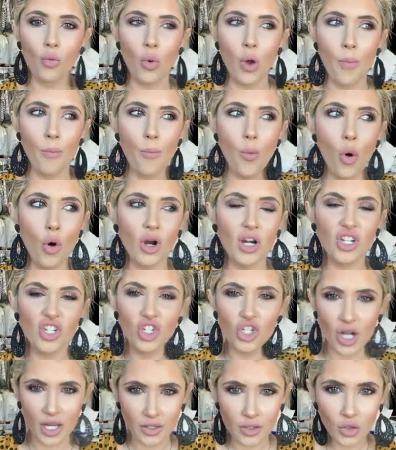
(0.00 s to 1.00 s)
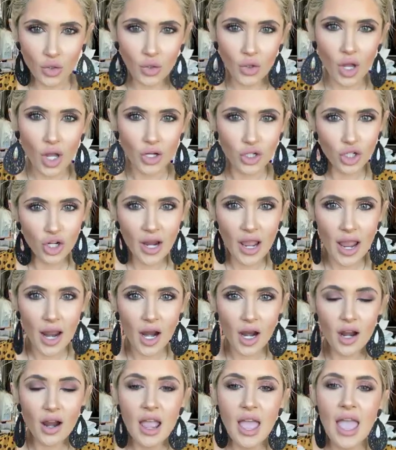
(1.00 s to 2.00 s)
more gentle on your
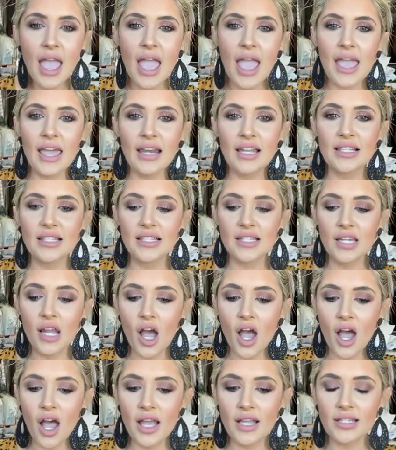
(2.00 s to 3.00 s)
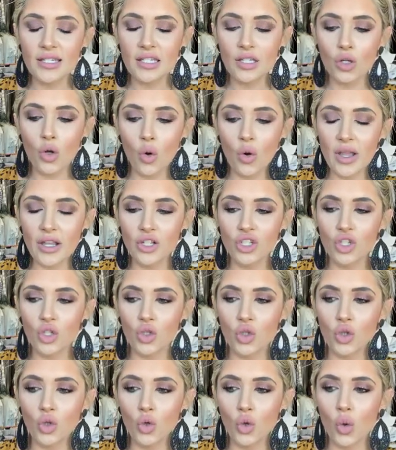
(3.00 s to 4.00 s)
hair and it's not going
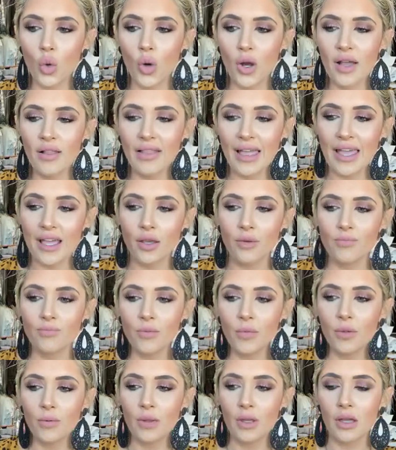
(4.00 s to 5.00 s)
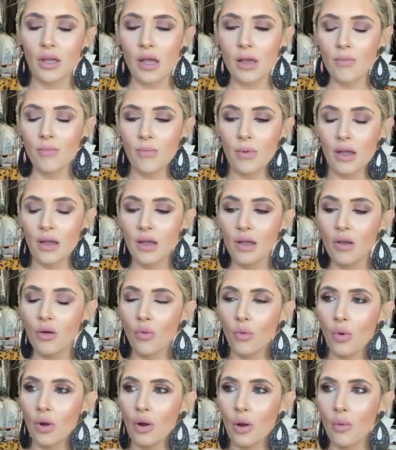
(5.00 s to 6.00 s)
to like
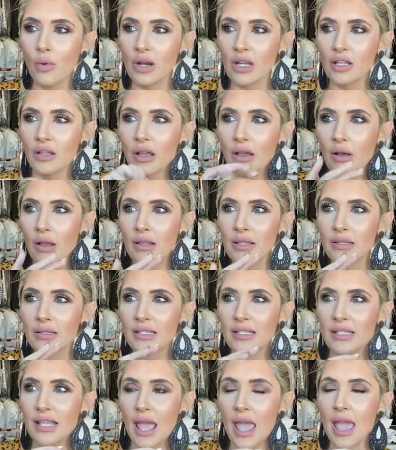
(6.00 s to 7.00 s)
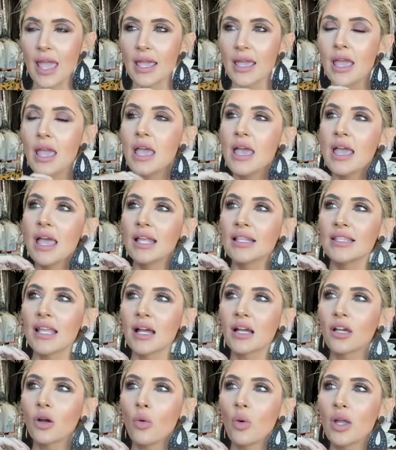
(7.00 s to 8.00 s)
what do I want to say? It's
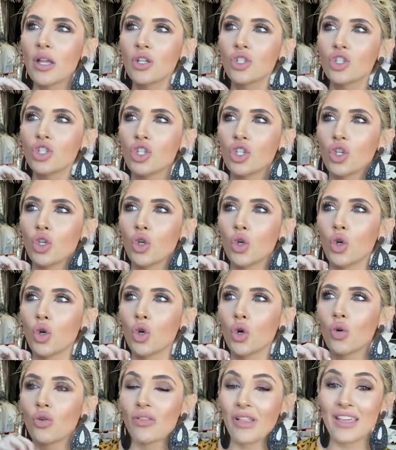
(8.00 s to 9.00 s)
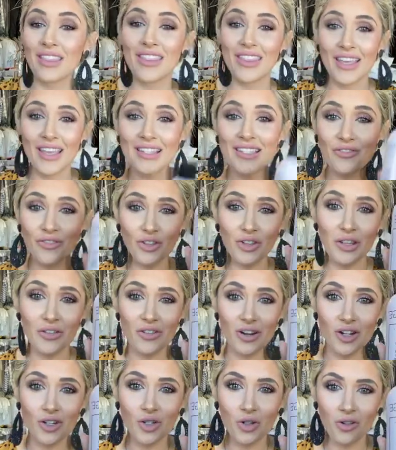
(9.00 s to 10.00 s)
not going to like this. If you leave it
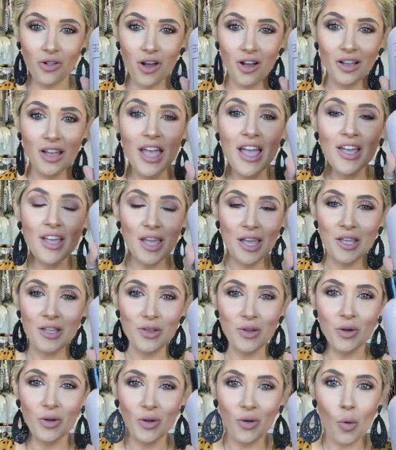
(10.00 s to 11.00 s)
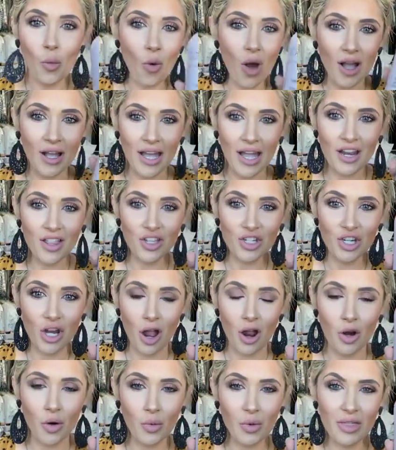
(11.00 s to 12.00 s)
on too long, you'll walk out of the
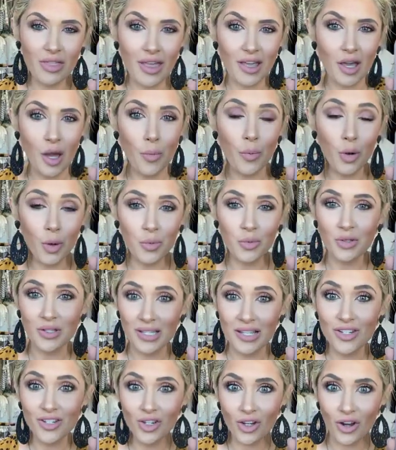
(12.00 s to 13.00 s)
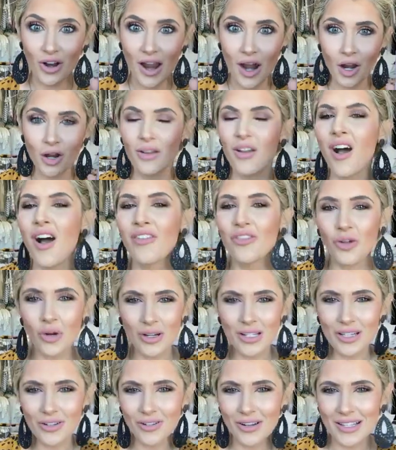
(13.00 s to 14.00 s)
shower with like a purple tint to your hair. Of
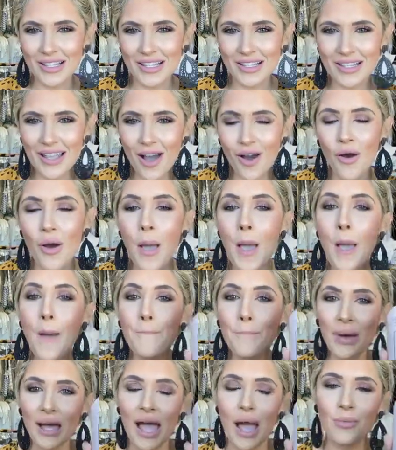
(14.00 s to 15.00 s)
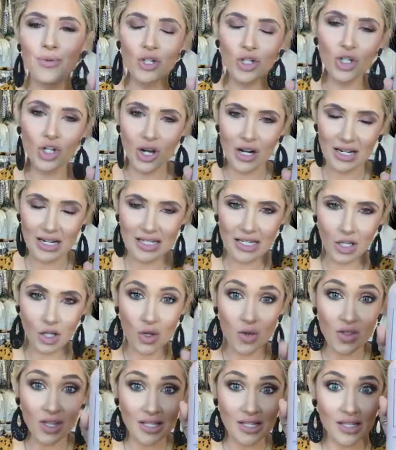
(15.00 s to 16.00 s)
course, it rinses out, but I'm just trying to tell
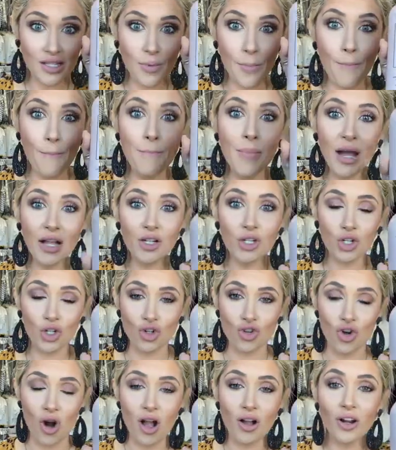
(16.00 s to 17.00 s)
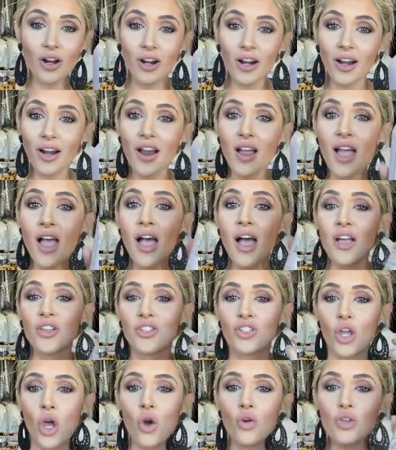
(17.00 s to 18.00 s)
you this is much stronger.
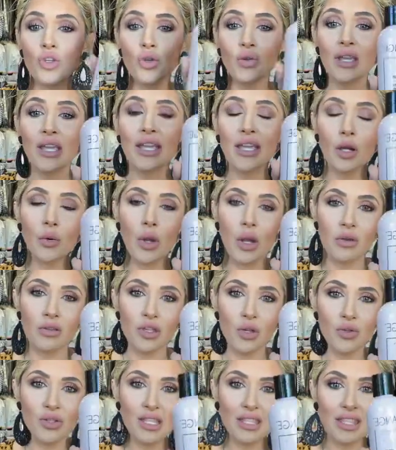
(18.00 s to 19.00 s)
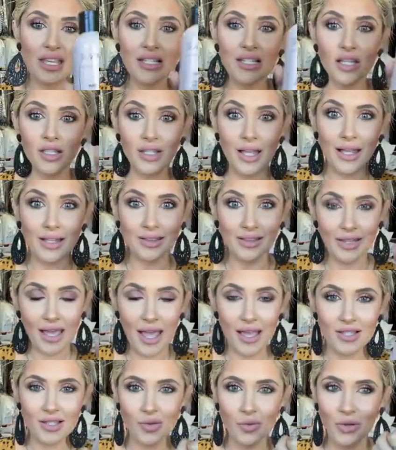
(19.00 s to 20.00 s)
So you can get away with using this a lot
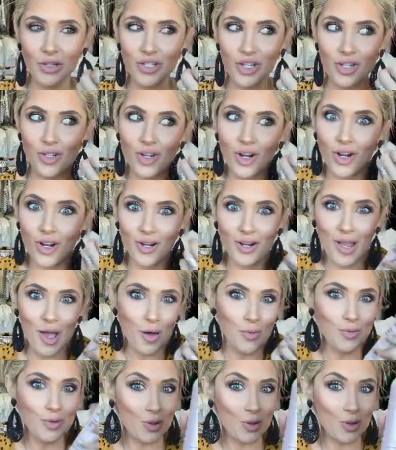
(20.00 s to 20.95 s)
less, which in turn helps